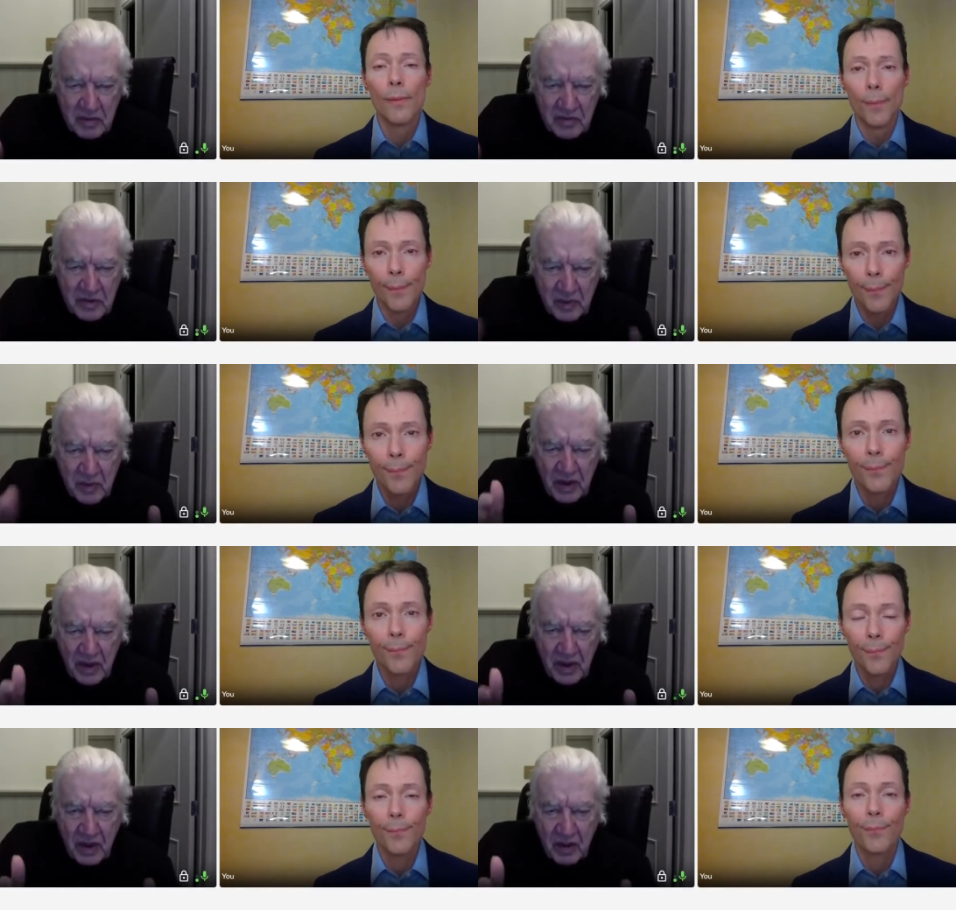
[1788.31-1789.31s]
Speaker 1: So
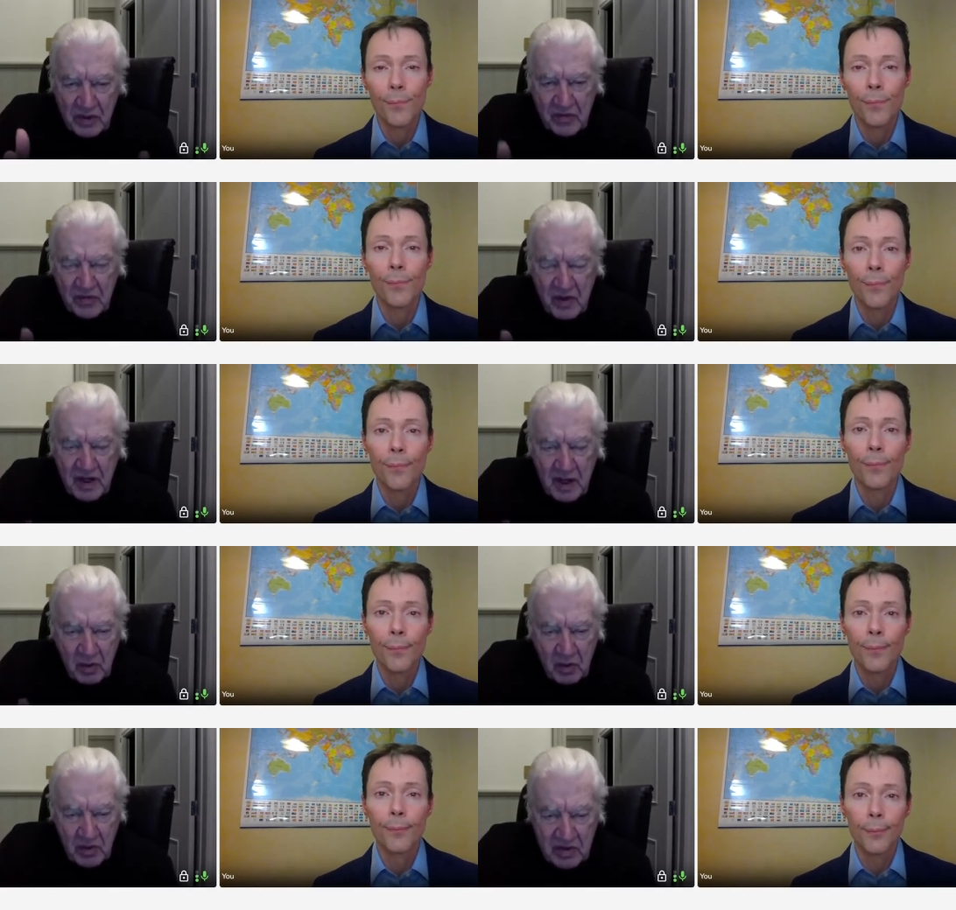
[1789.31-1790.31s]
we should find out what
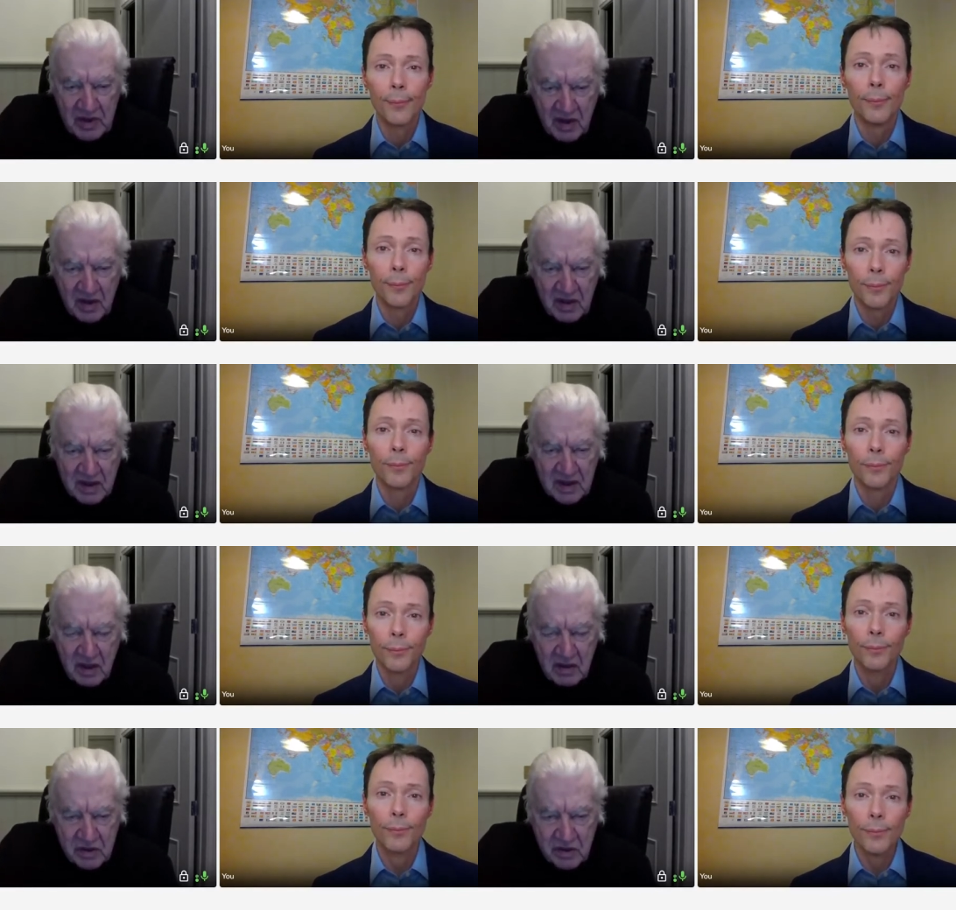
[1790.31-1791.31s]
those other things are and
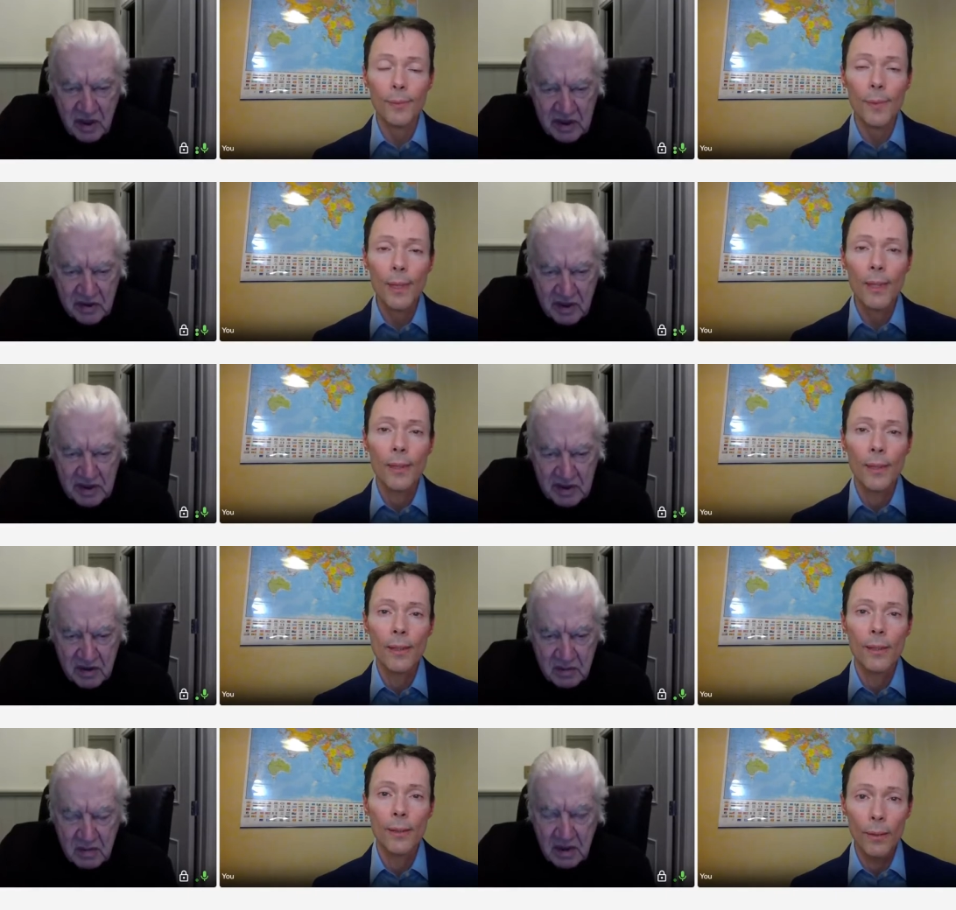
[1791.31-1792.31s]
try and address them,
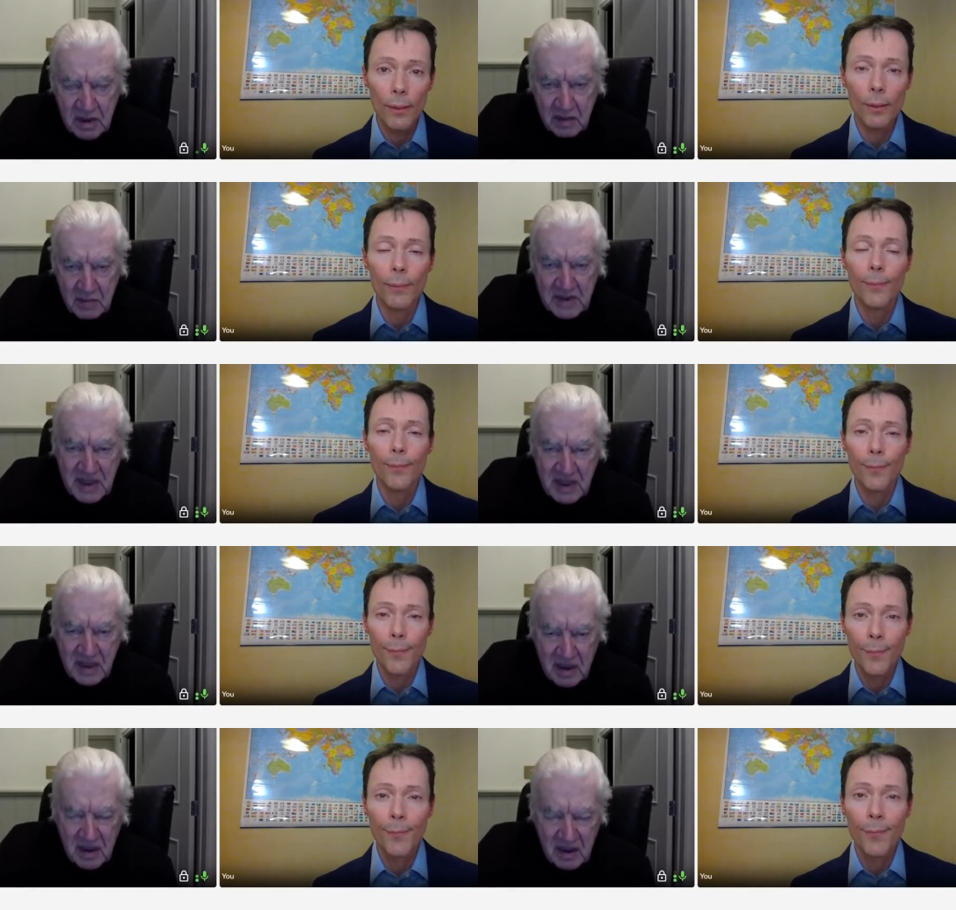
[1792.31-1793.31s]

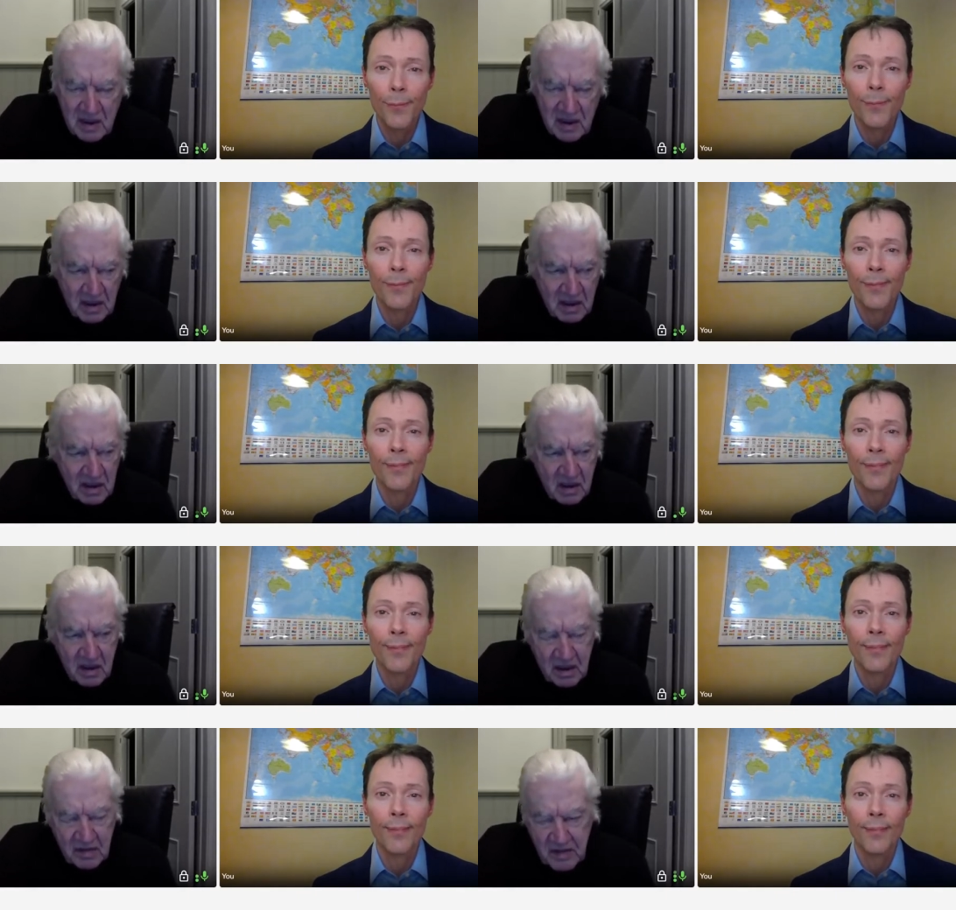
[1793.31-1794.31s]
particularly
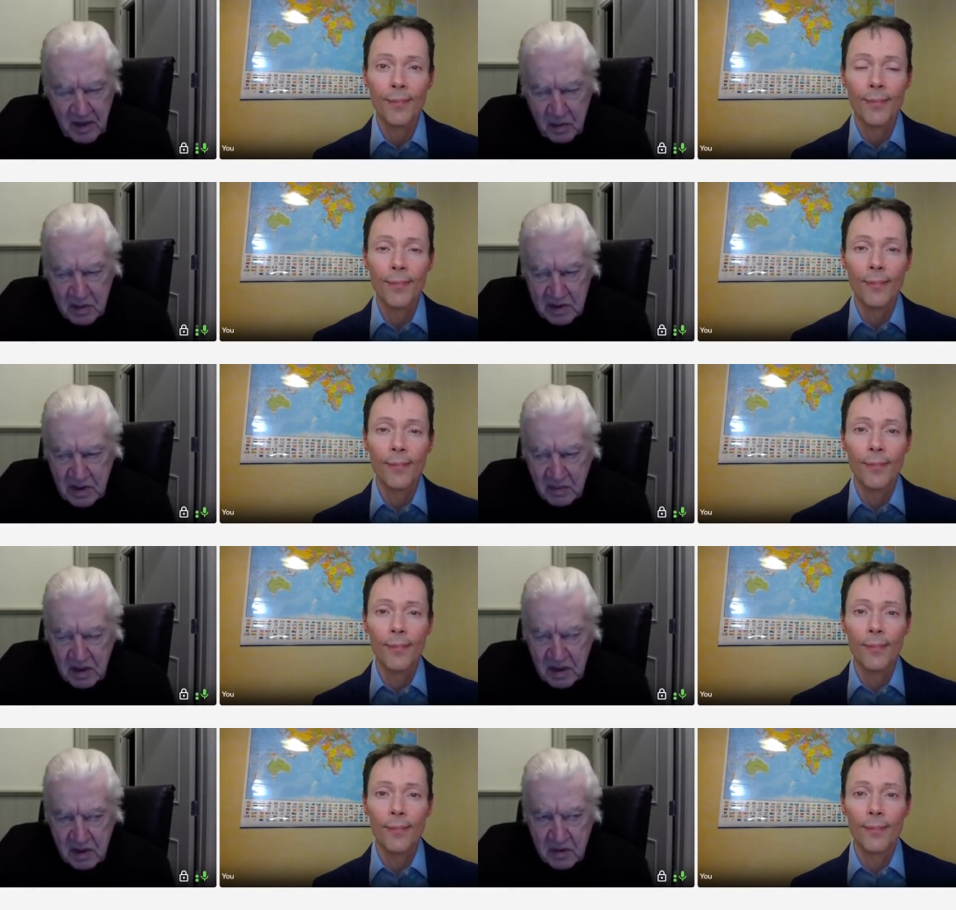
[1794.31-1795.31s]
if they were something
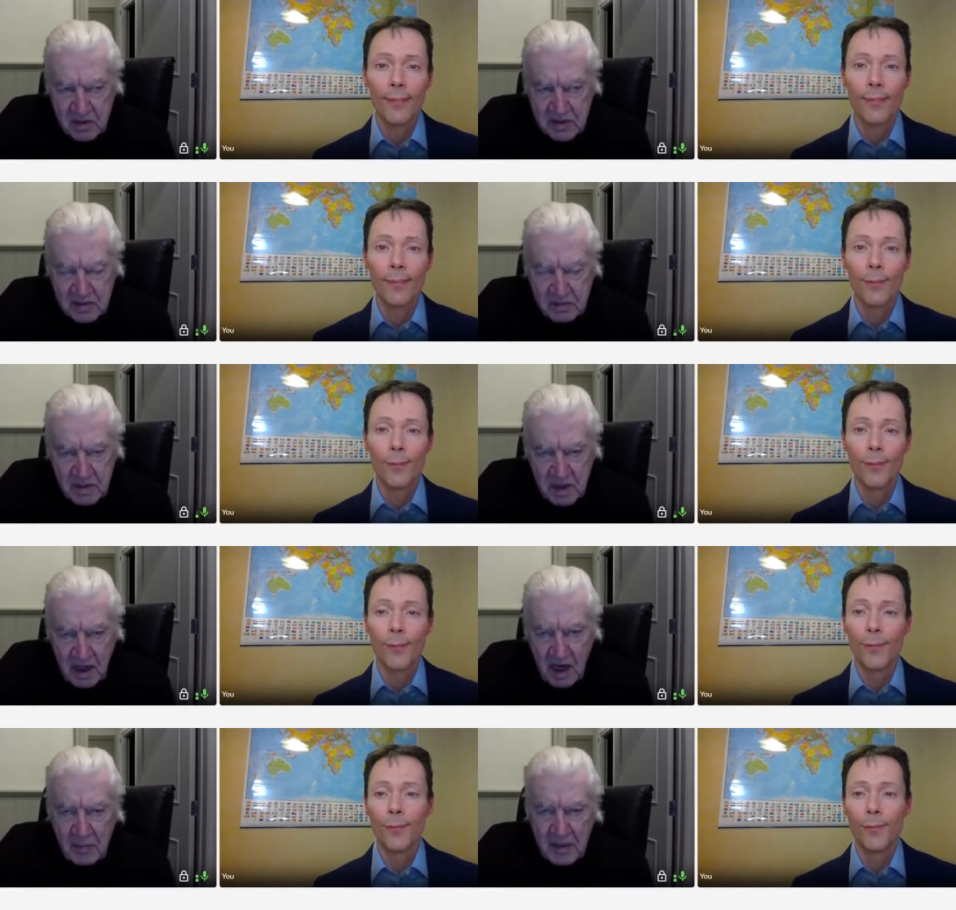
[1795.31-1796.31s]
that was
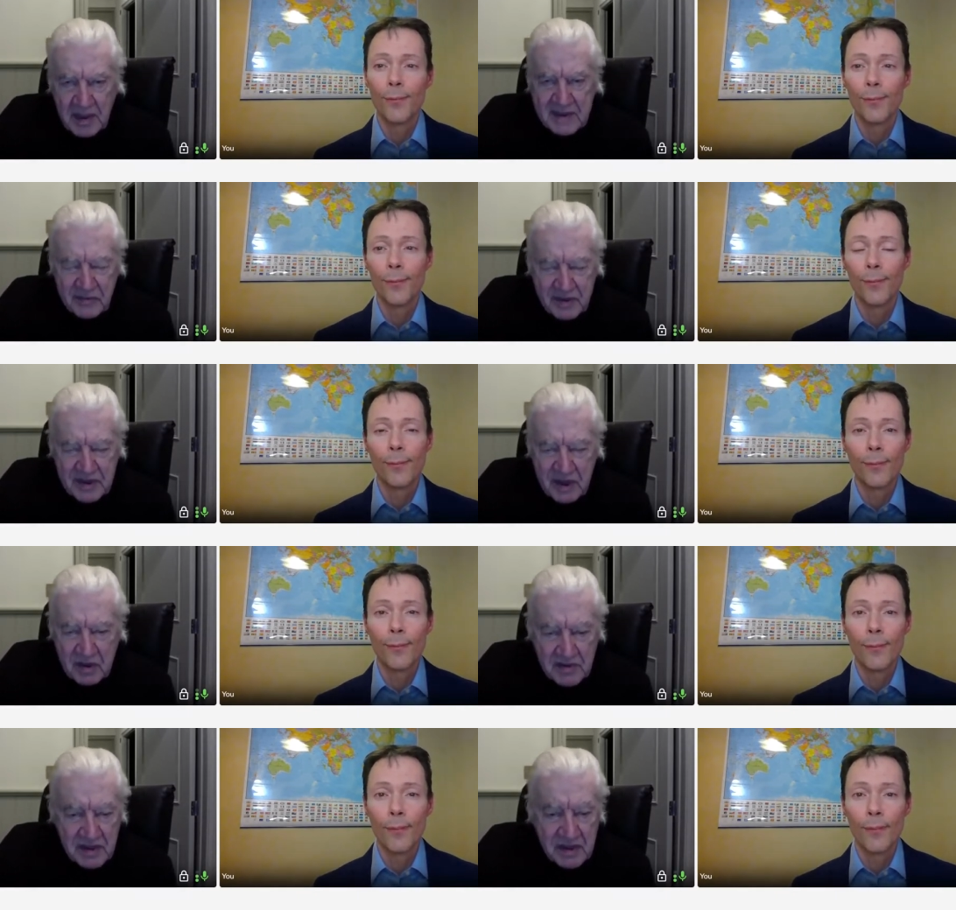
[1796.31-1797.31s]
happening as a result of
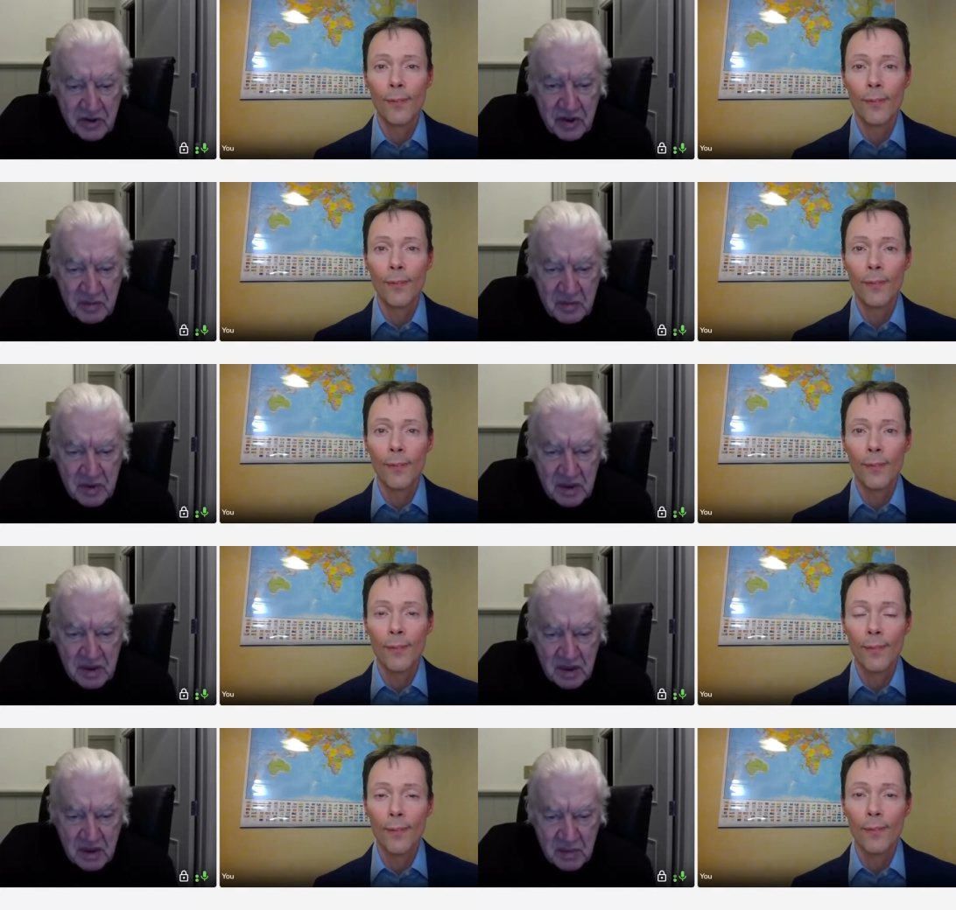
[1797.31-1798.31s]
their treatment within the
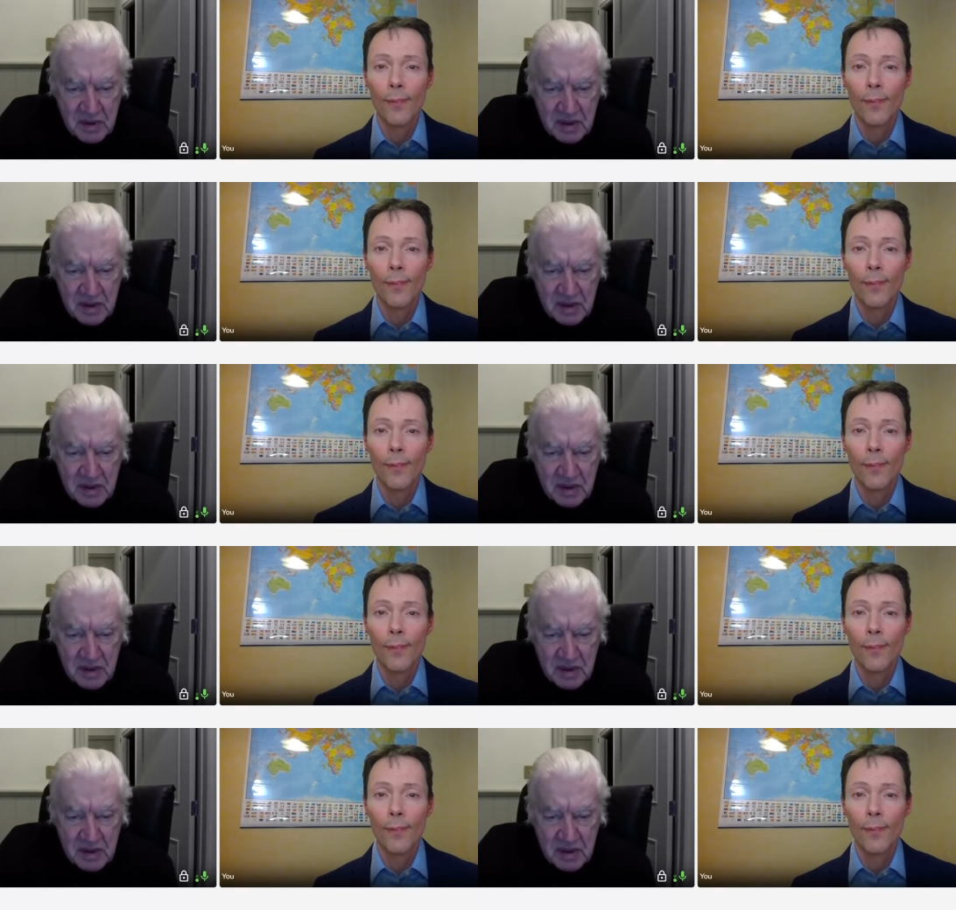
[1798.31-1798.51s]
company,